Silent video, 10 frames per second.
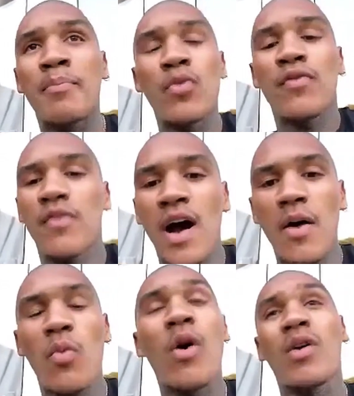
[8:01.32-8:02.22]
built for,
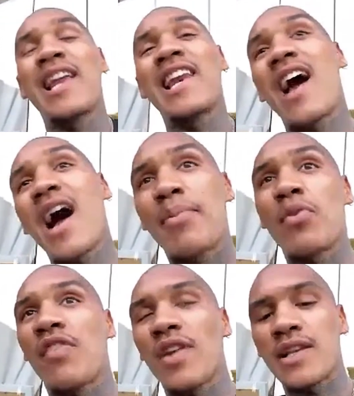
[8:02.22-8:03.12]
well, clearly I'm built
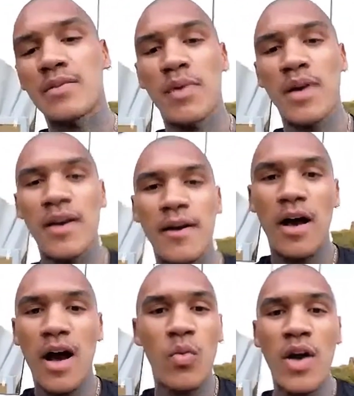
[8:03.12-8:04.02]
for this, but
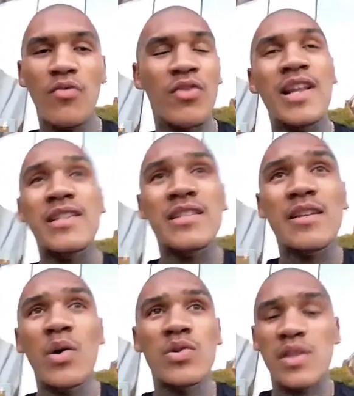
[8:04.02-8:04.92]
I weren't really
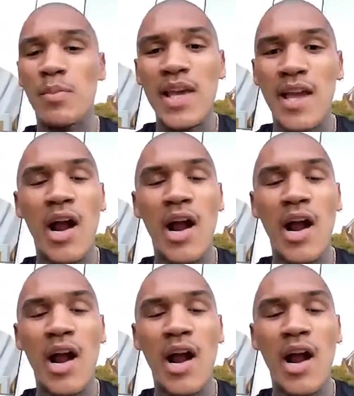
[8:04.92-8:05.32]
supposed to be here.